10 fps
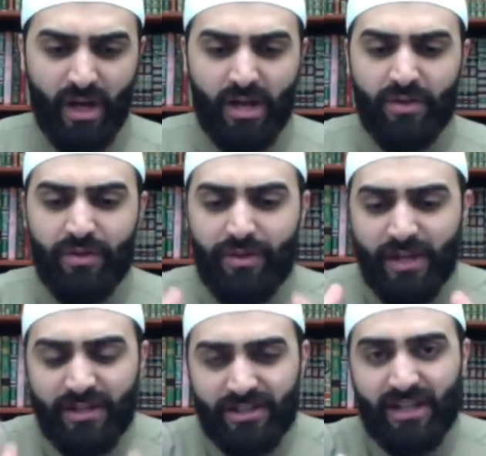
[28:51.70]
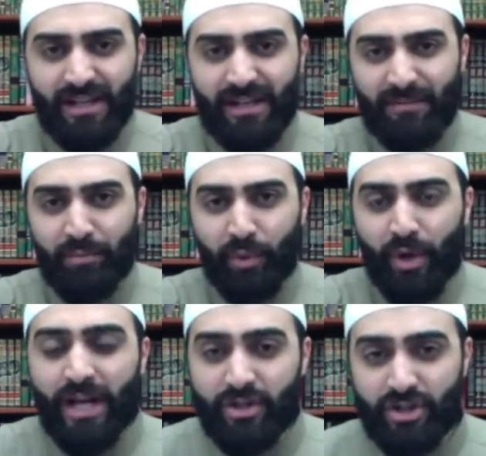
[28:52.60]
This
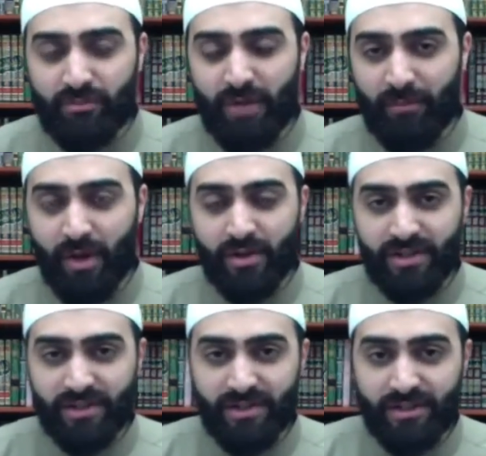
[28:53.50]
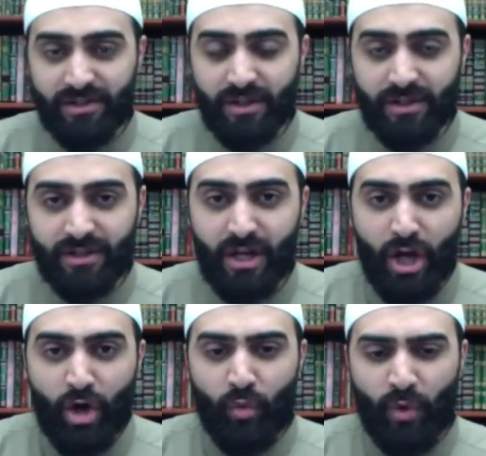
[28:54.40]
bridge, my brothers and sisters,
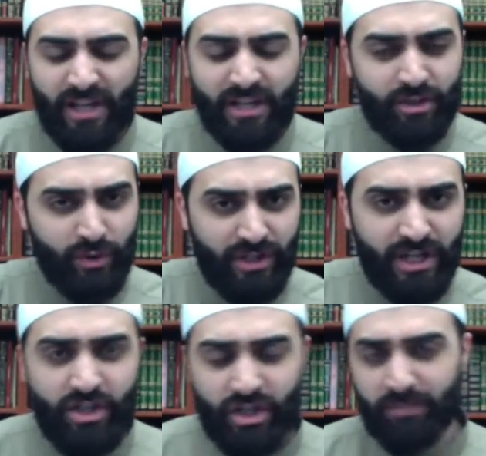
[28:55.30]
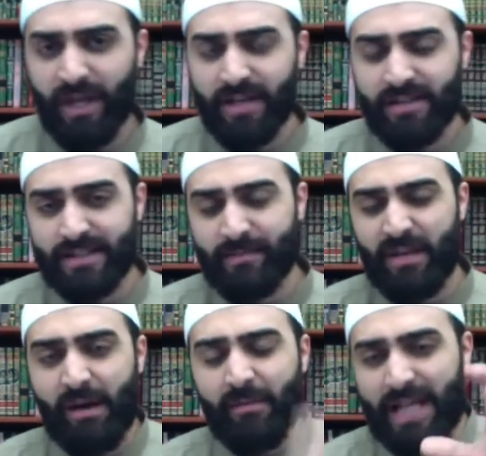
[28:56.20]
was a strategic place.
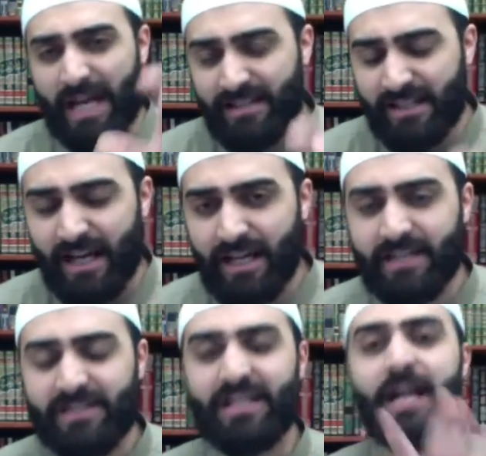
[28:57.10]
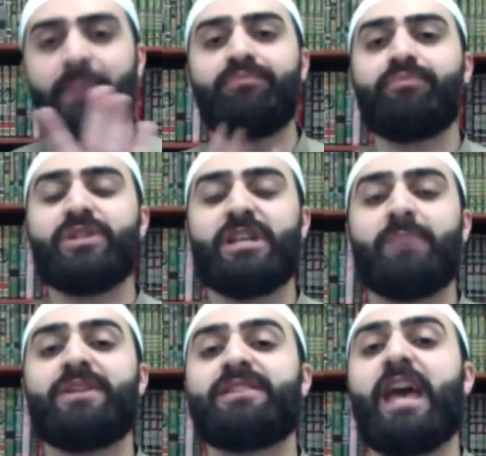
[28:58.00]
Imam al-Hasan alayhi salam puts
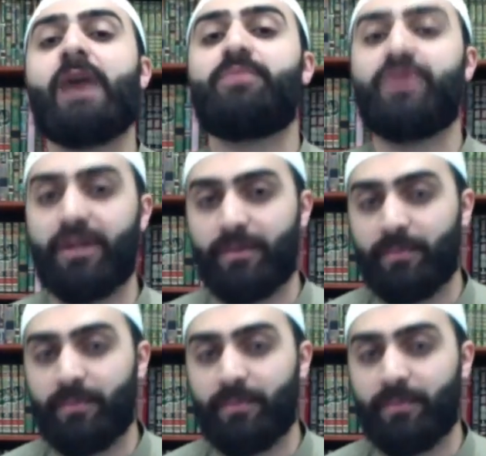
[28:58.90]
up his camp there.